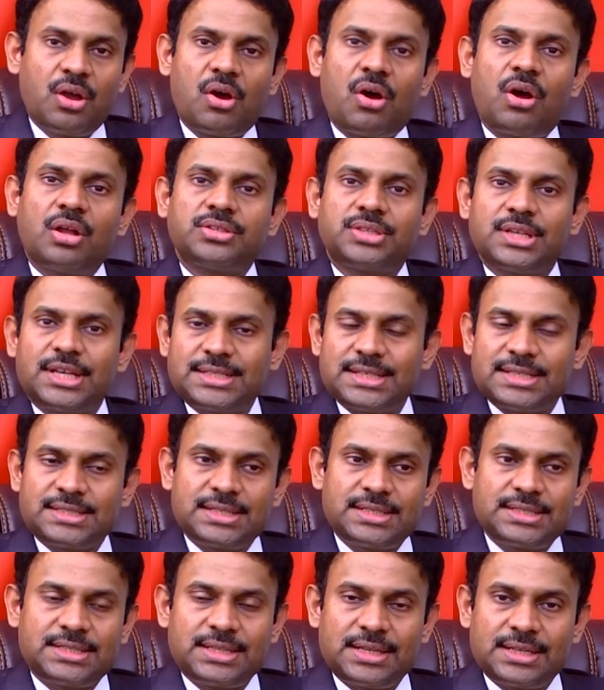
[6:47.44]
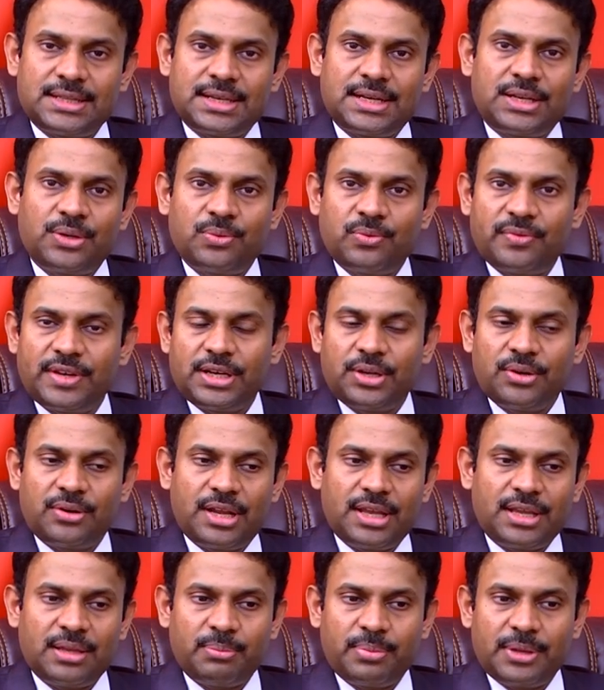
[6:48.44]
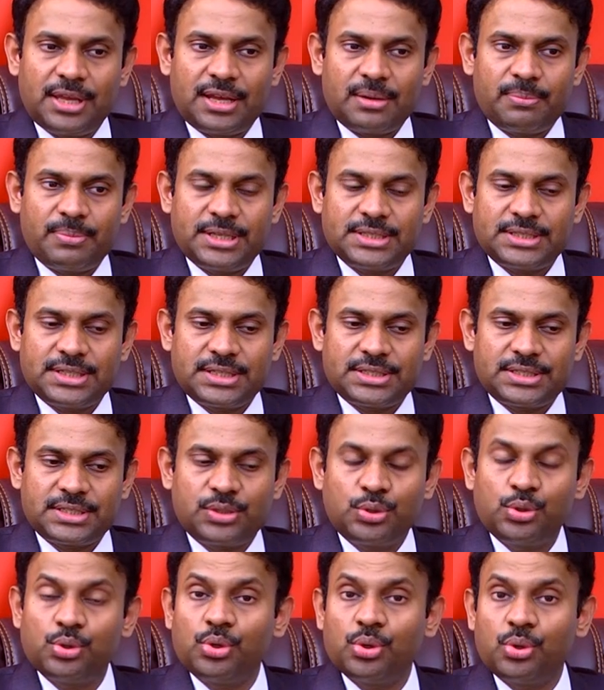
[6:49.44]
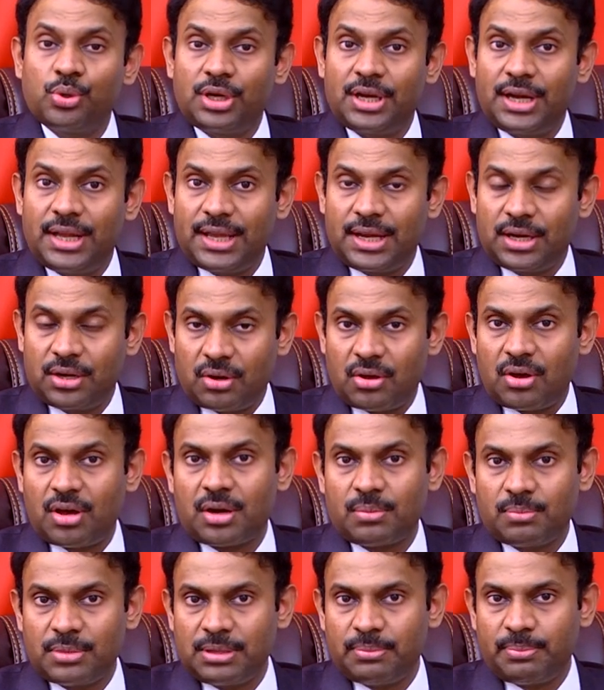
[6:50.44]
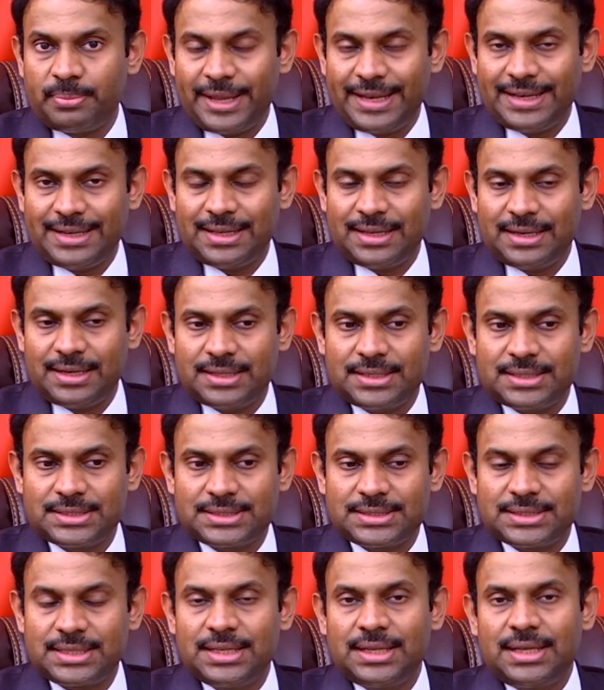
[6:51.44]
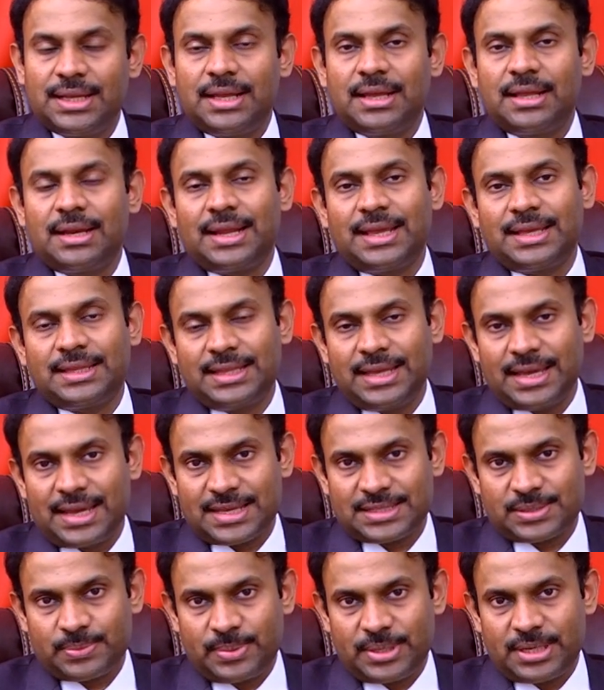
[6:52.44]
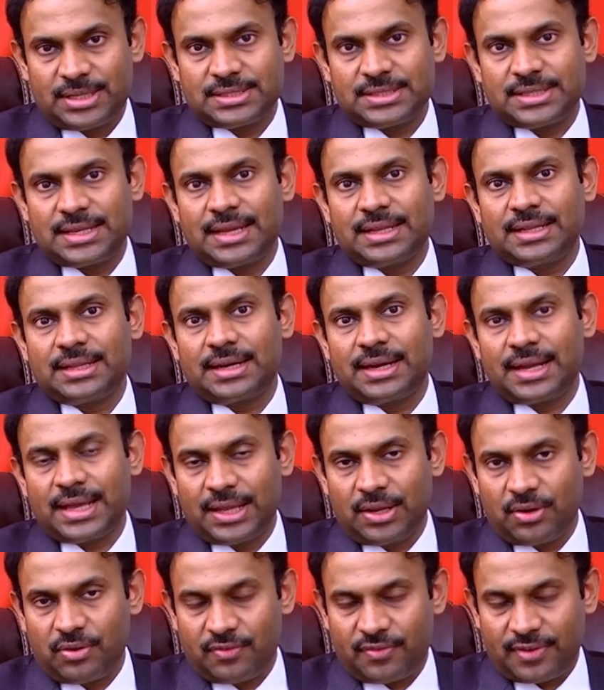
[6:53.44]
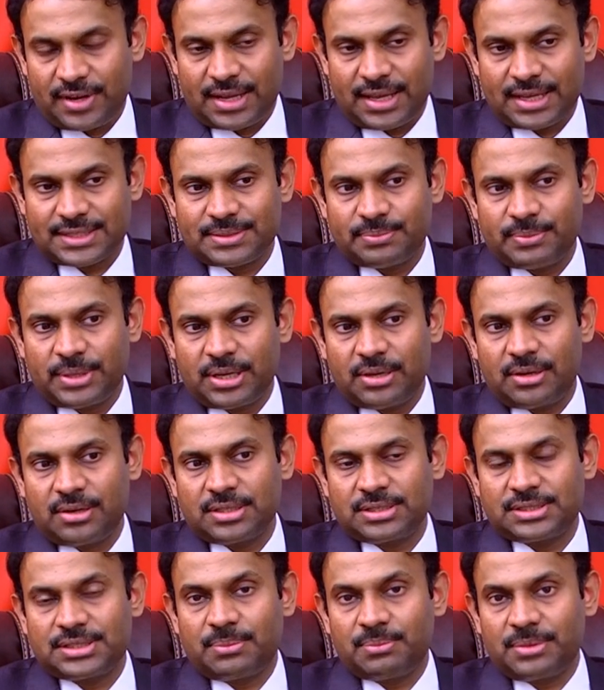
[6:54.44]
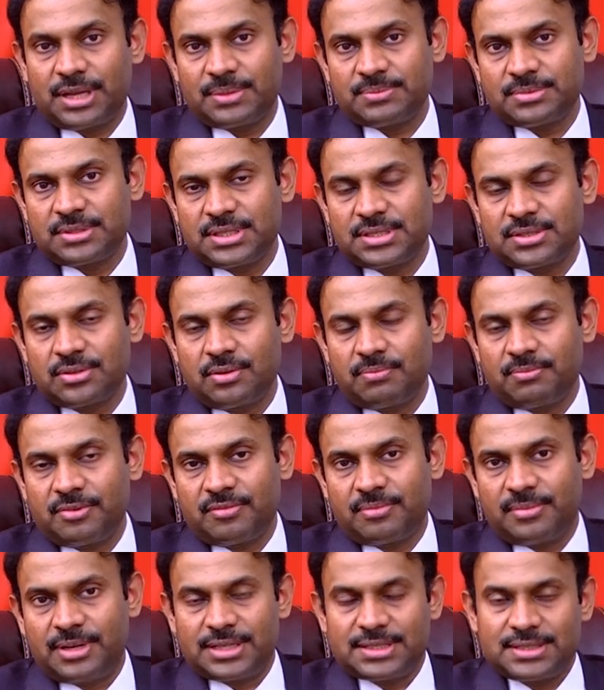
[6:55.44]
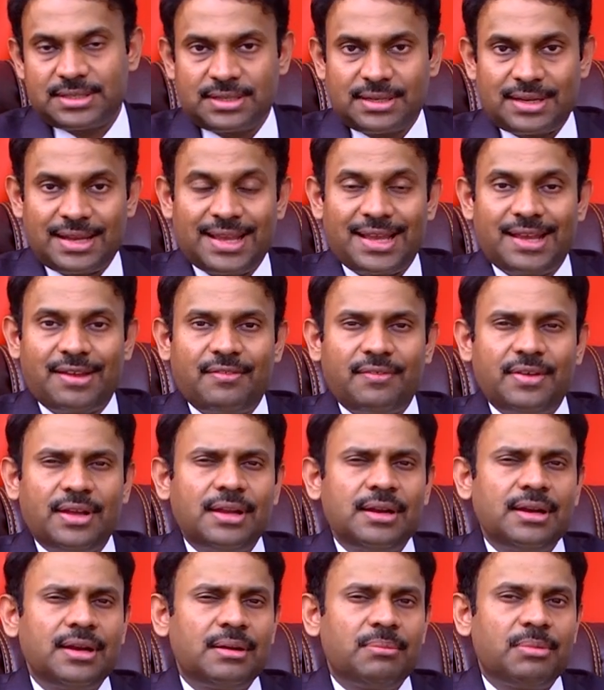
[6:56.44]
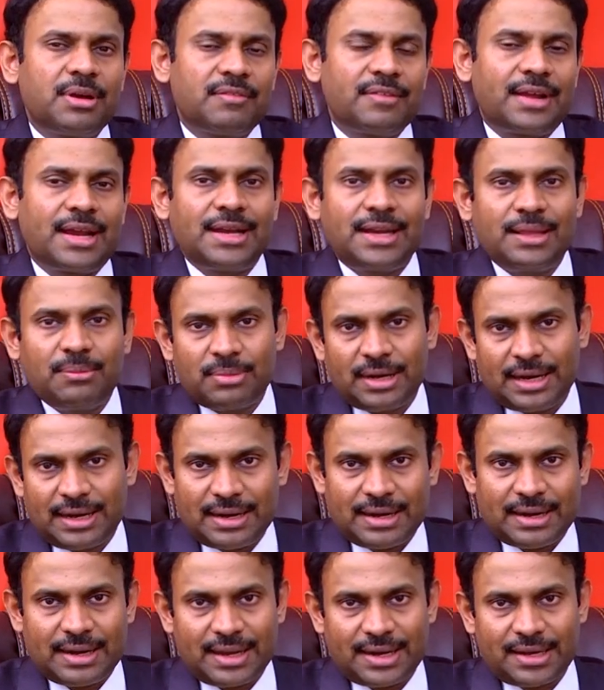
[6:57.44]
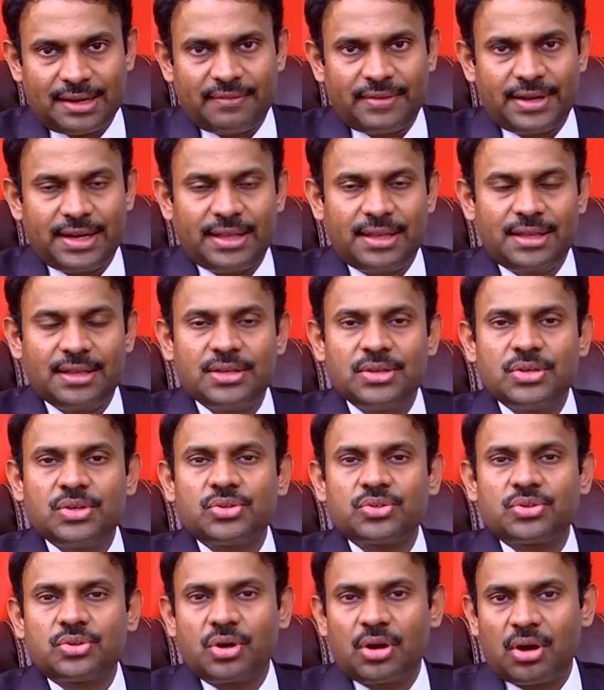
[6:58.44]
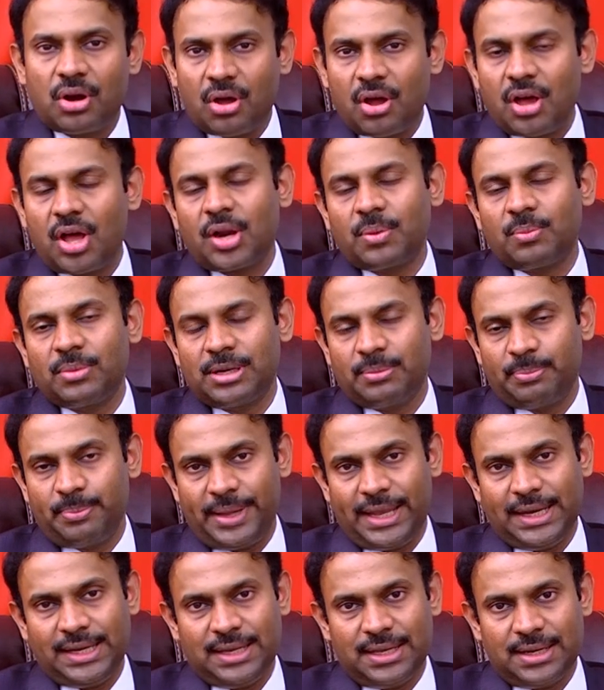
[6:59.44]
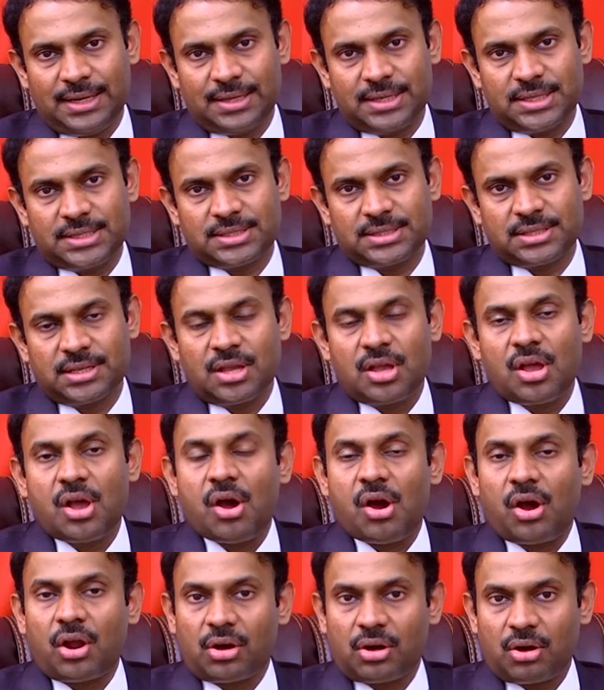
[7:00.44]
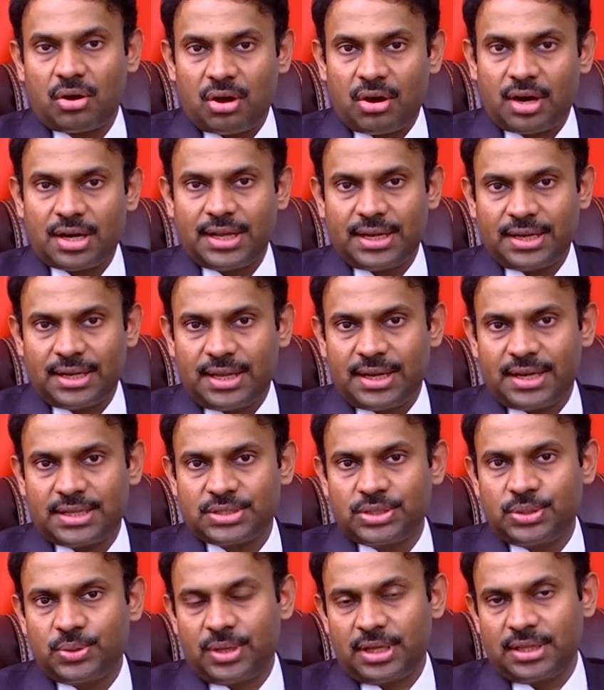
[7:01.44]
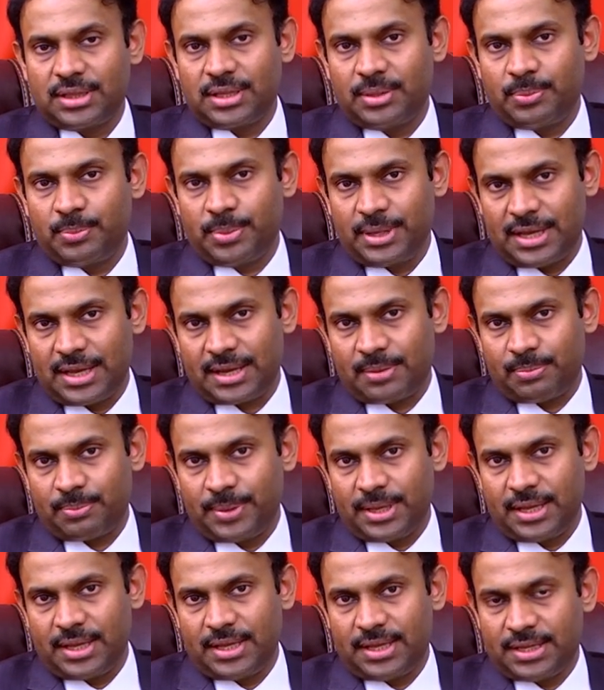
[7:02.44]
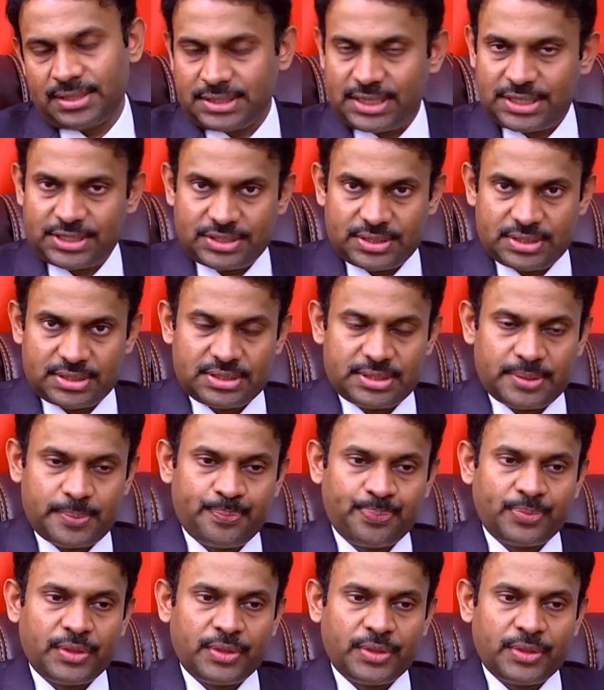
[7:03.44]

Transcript: Also, it's essential that you, when you're taking PRP injection, you don't take normal painkillers like the aspirins and the diclofenacs because sometimes this group of medicine have a little bit of antiplatelet activity. So, normal painkillers are not encouraged during the PRP injections.